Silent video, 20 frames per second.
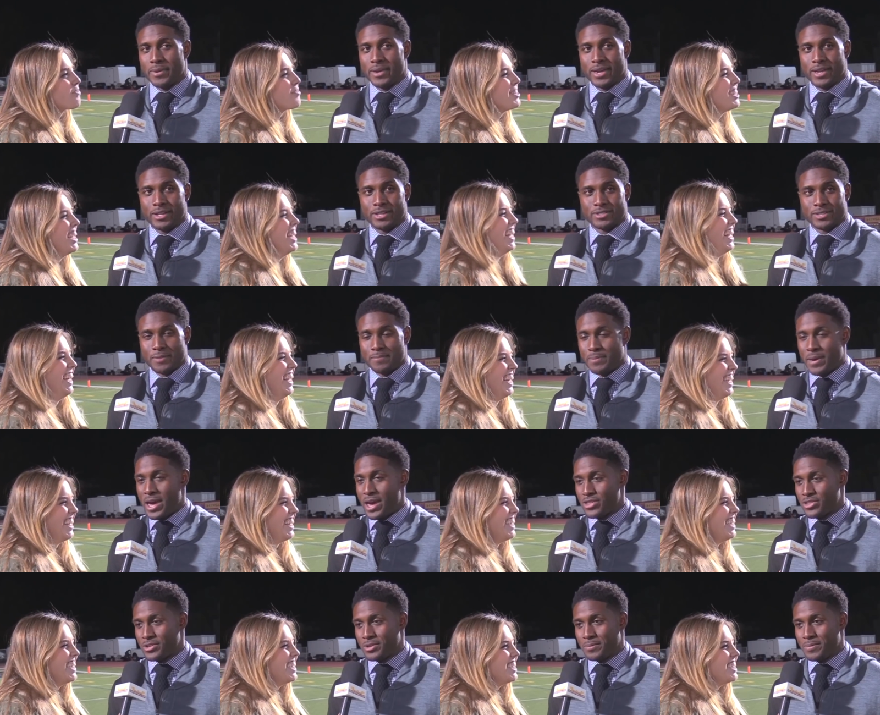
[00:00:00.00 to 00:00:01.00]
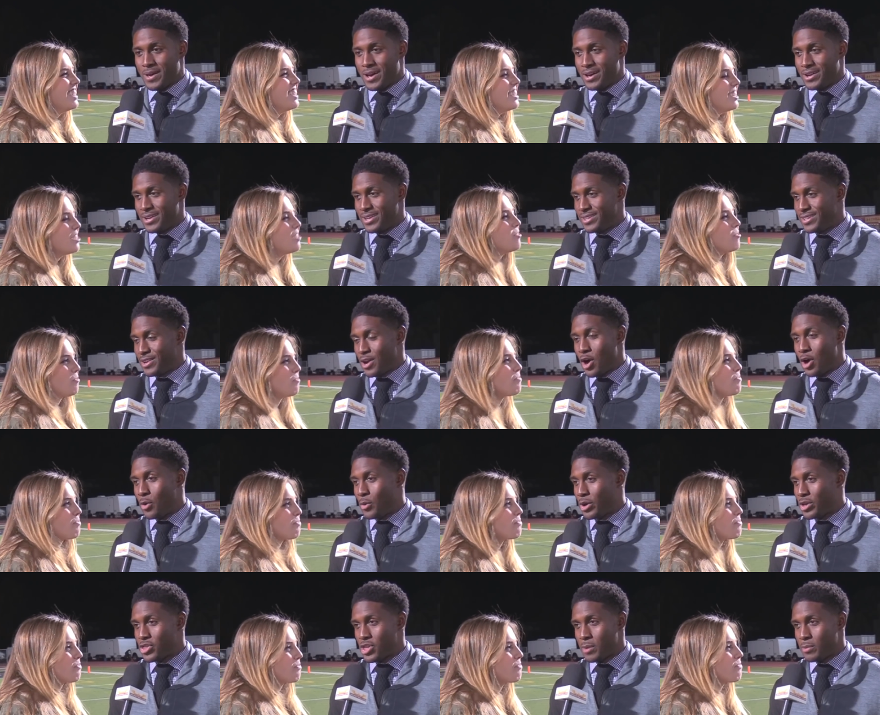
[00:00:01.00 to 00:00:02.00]
Speaker 1: man. It's, I'm passionate about it in all
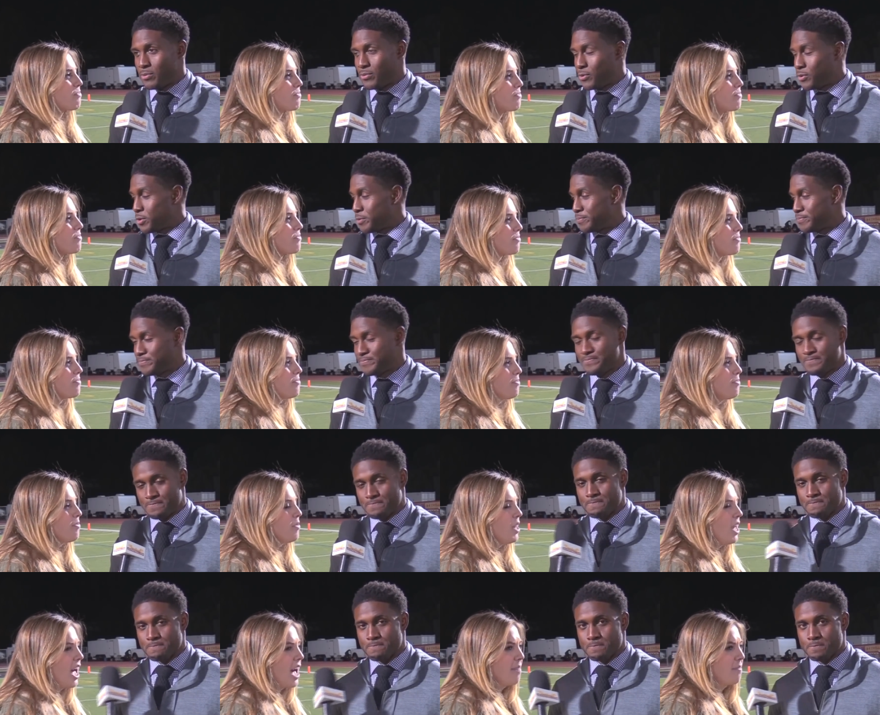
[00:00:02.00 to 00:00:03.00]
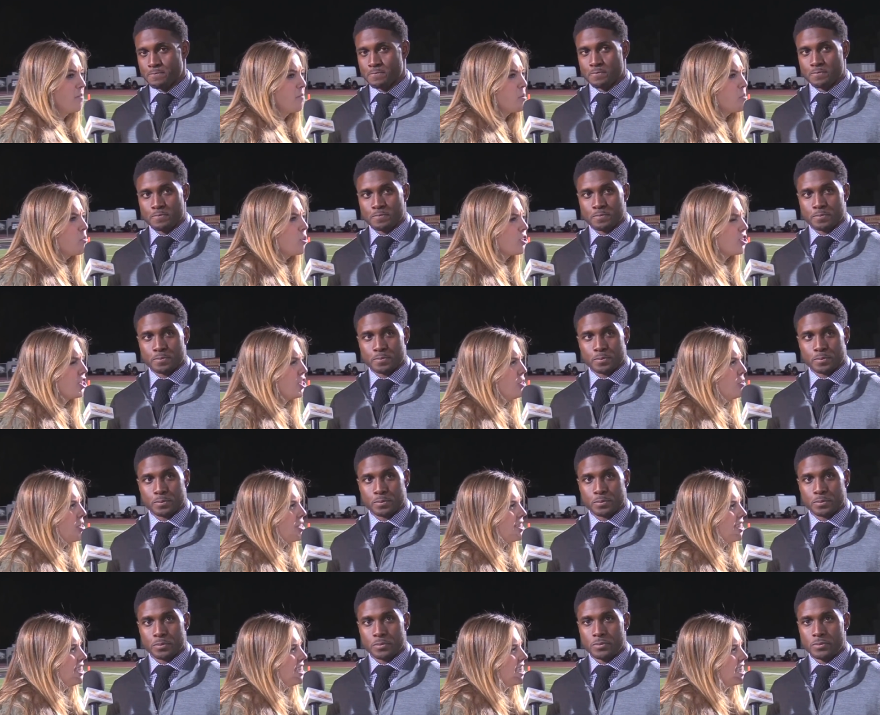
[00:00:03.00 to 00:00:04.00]
way, shape, or form.
Speaker 2: Have you been watching
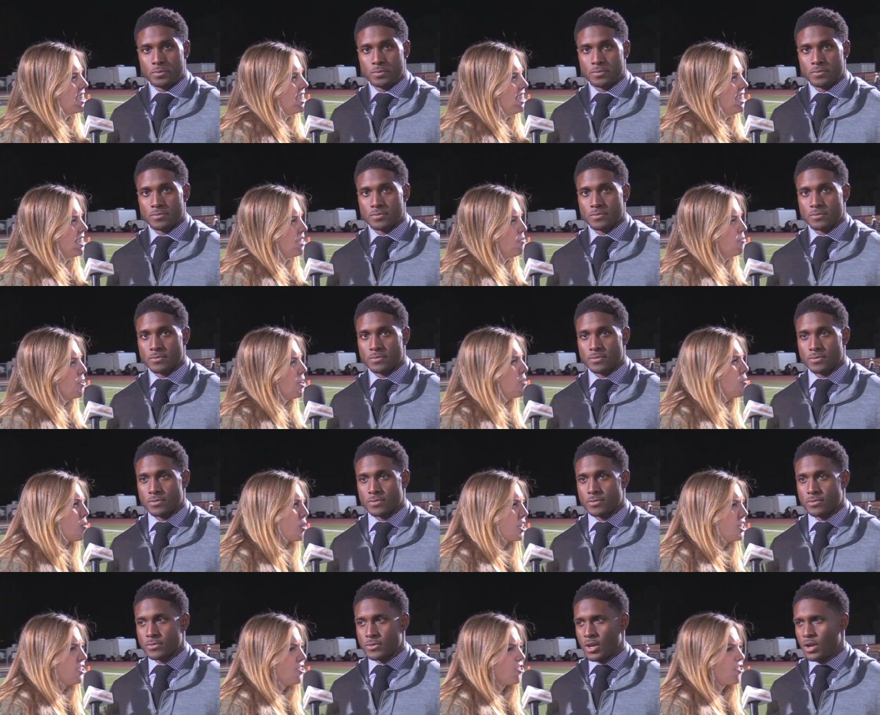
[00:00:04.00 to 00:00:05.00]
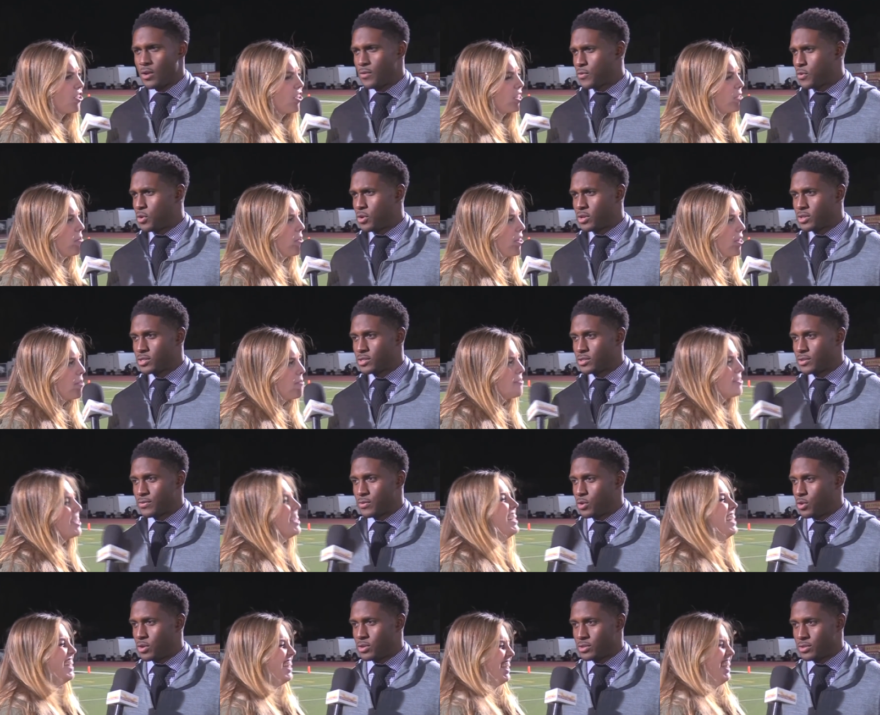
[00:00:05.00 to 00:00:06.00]
USC this season? What What is your thoughts course, about them?
Speaker 1: Of
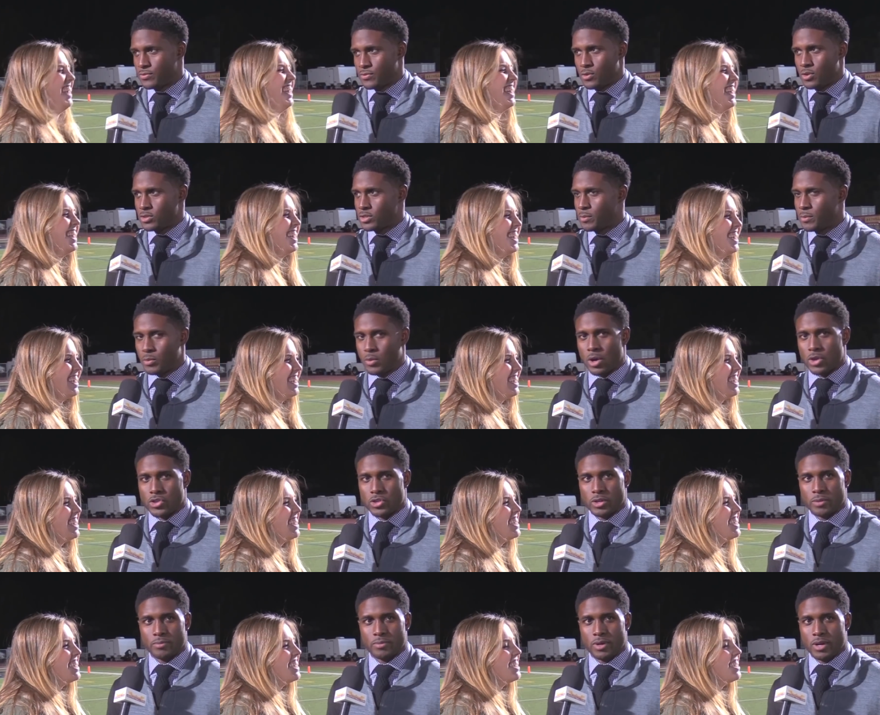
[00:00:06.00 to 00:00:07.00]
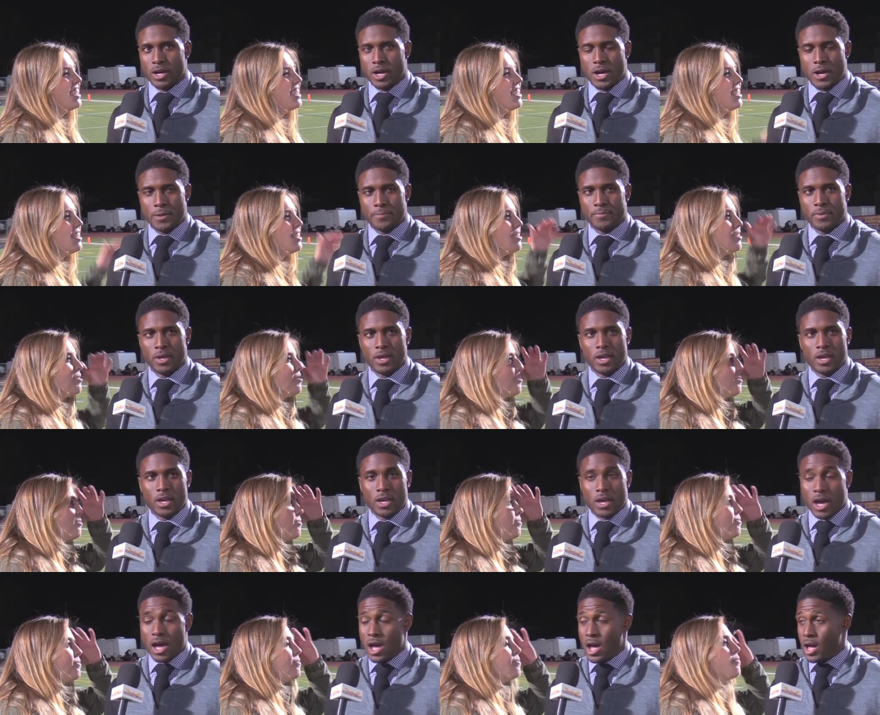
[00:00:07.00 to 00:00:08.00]
course, of course, I've been watching them. Um,
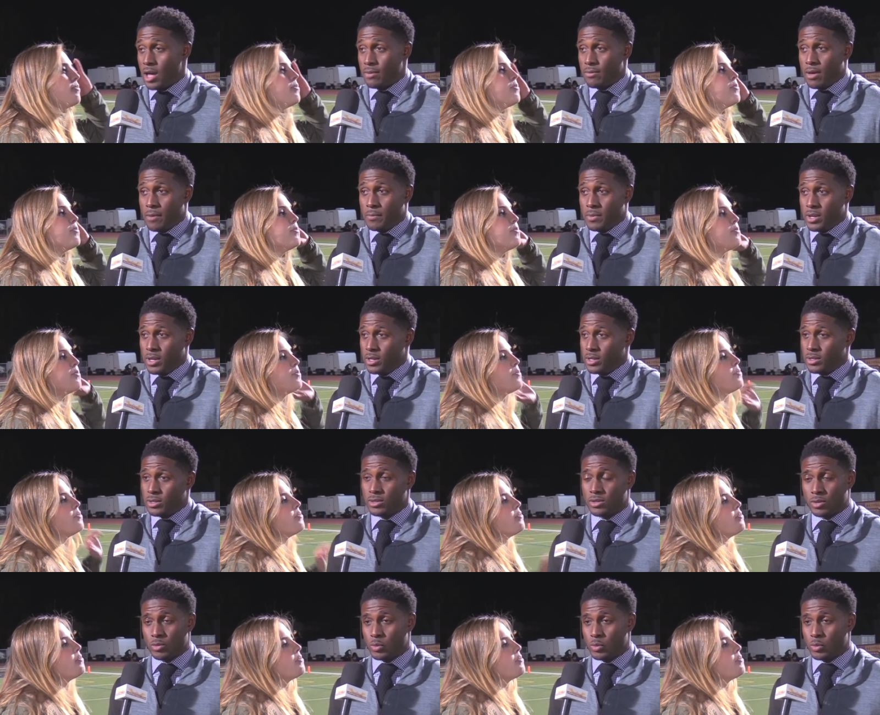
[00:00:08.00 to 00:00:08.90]
I, I, mean,